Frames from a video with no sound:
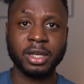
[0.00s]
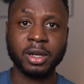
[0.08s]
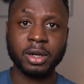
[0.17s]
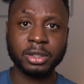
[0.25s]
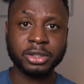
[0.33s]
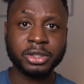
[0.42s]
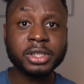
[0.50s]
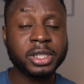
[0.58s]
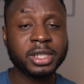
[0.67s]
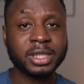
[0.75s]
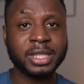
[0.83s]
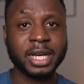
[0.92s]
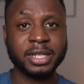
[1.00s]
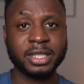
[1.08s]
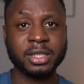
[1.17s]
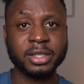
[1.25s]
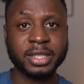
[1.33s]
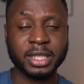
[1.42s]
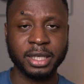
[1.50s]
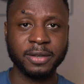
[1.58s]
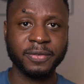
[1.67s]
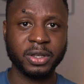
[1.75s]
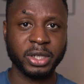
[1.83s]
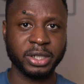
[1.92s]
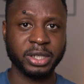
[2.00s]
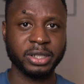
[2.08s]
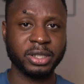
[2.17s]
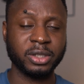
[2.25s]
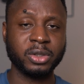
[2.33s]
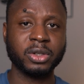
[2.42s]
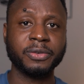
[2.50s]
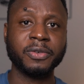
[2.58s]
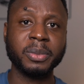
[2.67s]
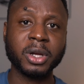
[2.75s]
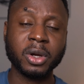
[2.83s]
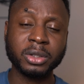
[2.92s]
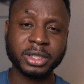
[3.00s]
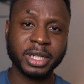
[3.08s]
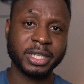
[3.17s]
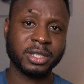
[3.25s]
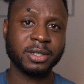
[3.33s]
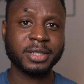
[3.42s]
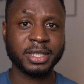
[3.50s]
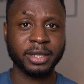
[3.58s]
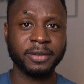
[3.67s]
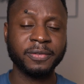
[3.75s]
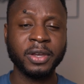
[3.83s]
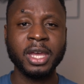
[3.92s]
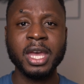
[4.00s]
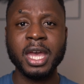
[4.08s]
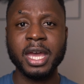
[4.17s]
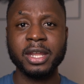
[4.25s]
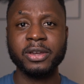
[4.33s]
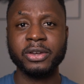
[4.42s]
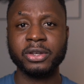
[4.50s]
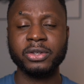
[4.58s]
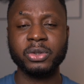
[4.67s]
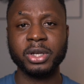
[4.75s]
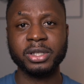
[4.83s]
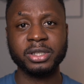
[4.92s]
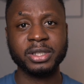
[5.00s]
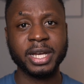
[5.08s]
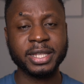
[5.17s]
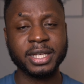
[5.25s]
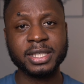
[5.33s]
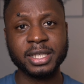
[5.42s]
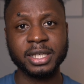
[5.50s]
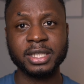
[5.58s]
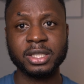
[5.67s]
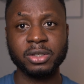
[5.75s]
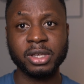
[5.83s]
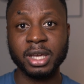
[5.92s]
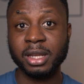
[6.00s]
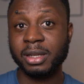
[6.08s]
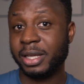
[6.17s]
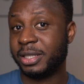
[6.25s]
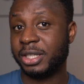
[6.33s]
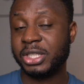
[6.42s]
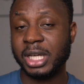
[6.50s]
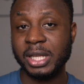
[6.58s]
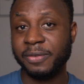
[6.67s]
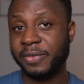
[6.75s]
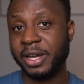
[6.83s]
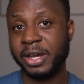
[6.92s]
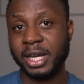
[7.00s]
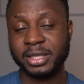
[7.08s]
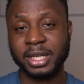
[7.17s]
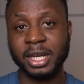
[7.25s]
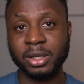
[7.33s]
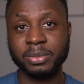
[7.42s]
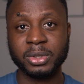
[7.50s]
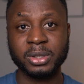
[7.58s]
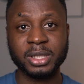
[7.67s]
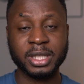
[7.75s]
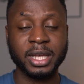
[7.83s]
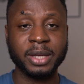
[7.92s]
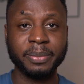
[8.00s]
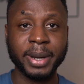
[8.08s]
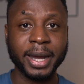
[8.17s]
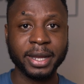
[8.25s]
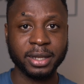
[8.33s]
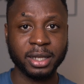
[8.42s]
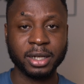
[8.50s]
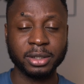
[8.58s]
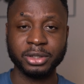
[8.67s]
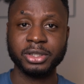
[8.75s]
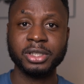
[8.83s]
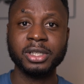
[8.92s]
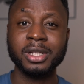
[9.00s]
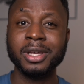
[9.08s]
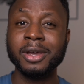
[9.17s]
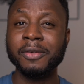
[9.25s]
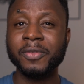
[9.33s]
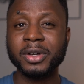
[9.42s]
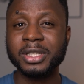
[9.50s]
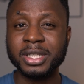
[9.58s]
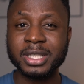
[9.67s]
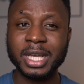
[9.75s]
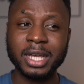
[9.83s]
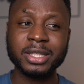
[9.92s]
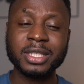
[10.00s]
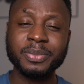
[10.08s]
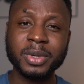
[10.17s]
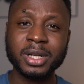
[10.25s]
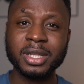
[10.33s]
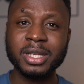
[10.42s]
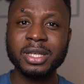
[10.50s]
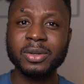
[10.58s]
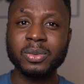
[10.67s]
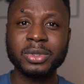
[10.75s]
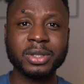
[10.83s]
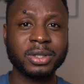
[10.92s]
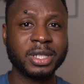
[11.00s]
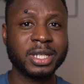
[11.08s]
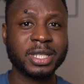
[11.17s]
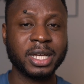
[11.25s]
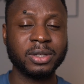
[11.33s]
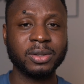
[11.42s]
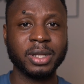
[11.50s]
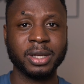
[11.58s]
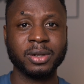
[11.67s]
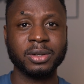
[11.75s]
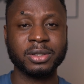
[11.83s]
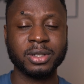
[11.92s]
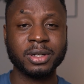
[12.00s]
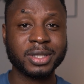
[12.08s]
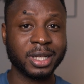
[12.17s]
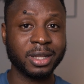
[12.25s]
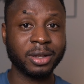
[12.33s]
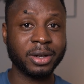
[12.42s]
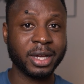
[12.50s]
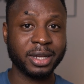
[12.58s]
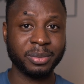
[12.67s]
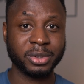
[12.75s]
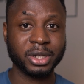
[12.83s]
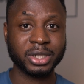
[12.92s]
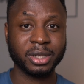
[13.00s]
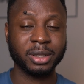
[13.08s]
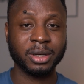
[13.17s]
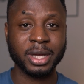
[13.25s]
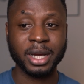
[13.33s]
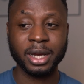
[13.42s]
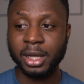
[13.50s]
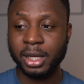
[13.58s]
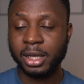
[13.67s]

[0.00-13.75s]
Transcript: a country that is not safe and you're from a country that is not safe and then you're in the United States, you can essentially file asylum to stay back in the country. For this, I typically would suggest that you consult a lawyer, an immigration lawyer